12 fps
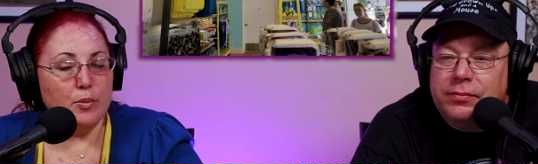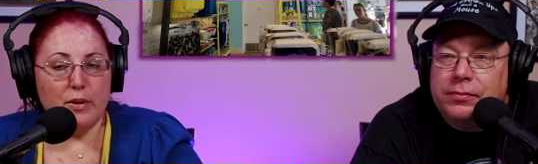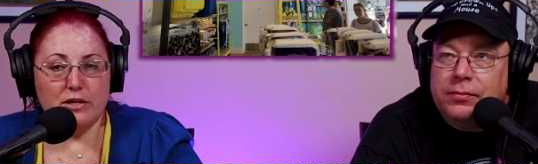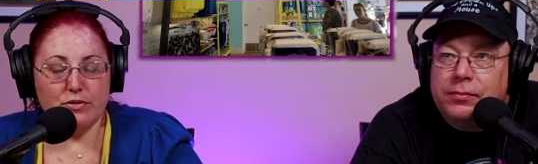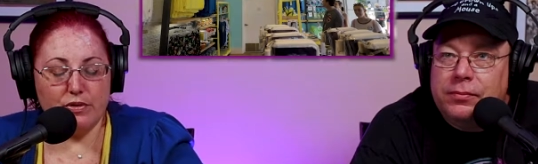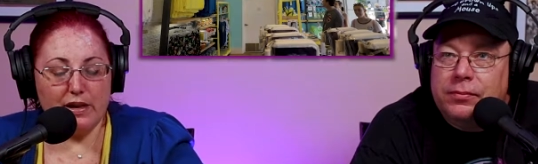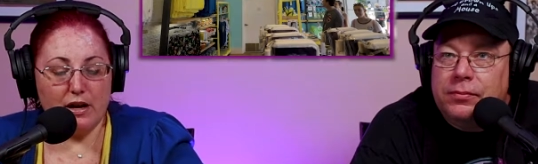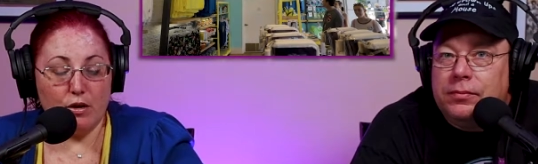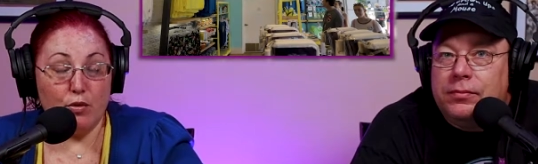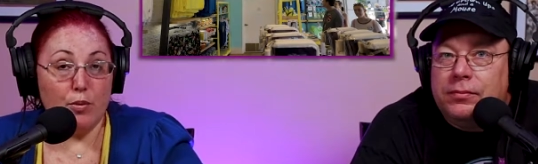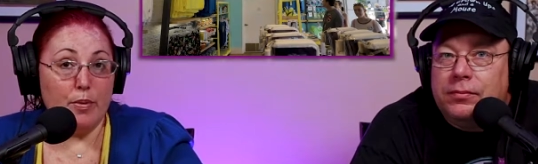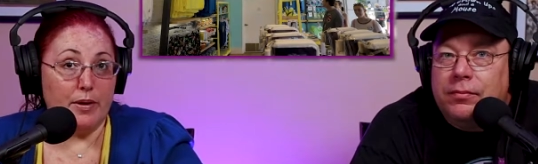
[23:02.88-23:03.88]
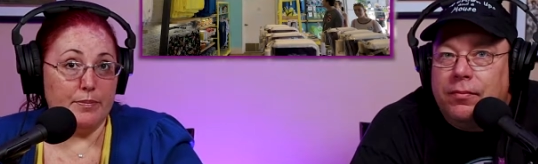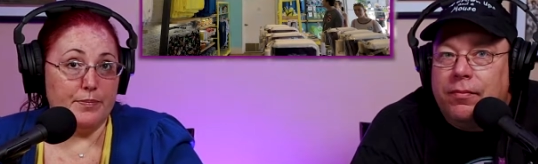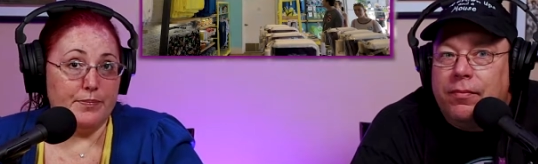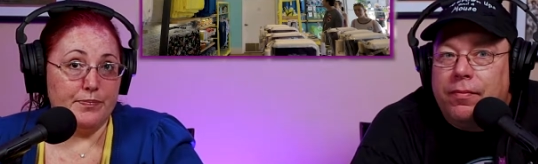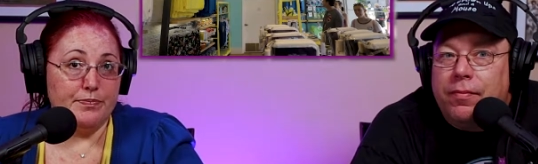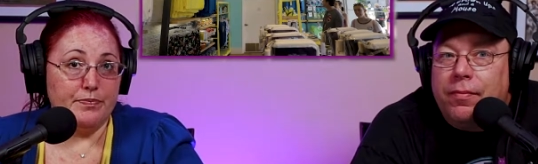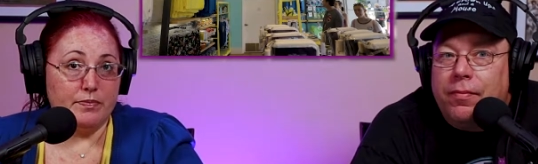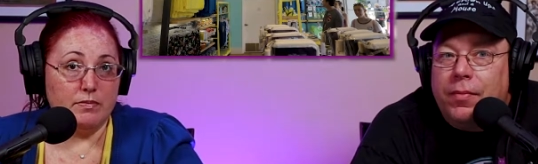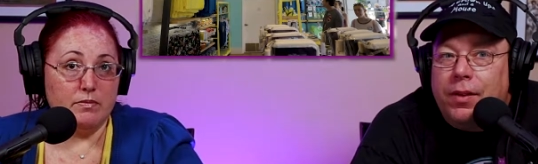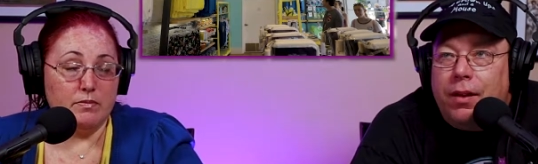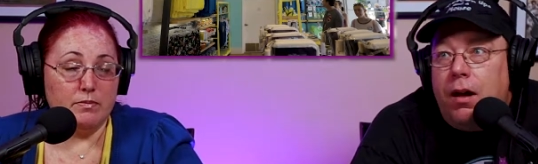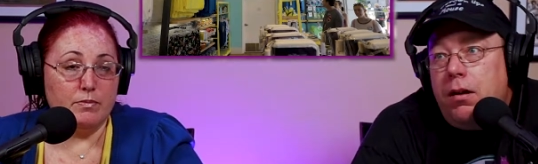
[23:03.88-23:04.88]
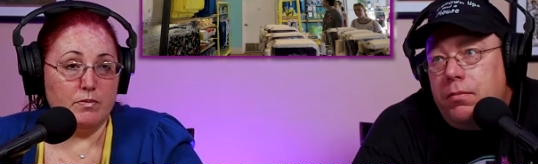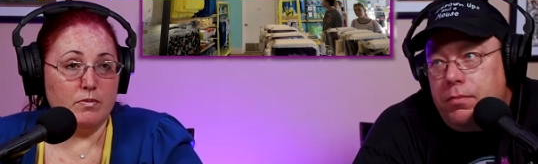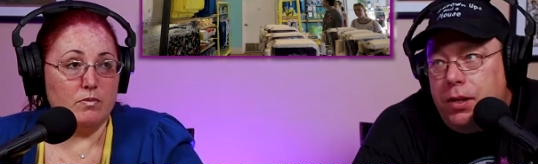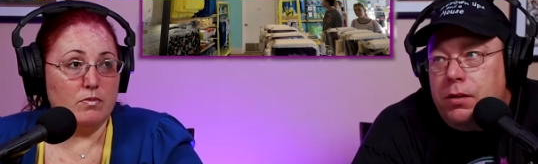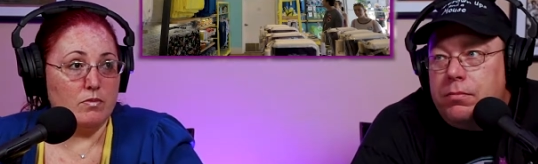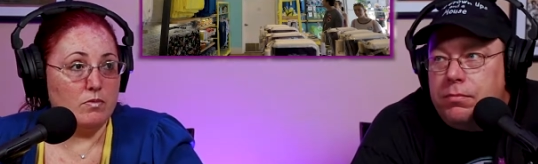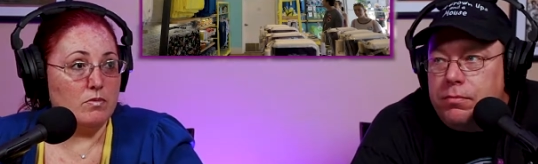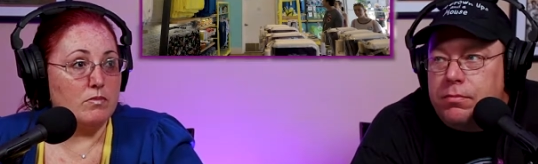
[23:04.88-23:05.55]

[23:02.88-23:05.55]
Speaker 1: coupons for that on Groupon. Uh, yeah.